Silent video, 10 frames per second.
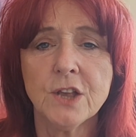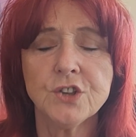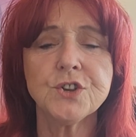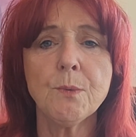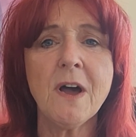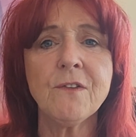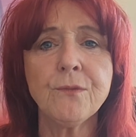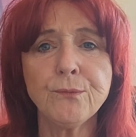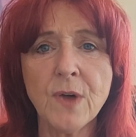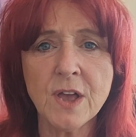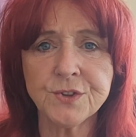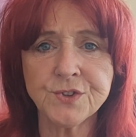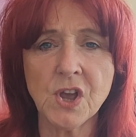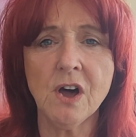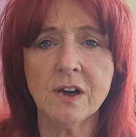So our
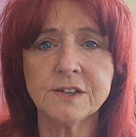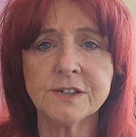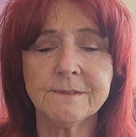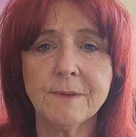first card,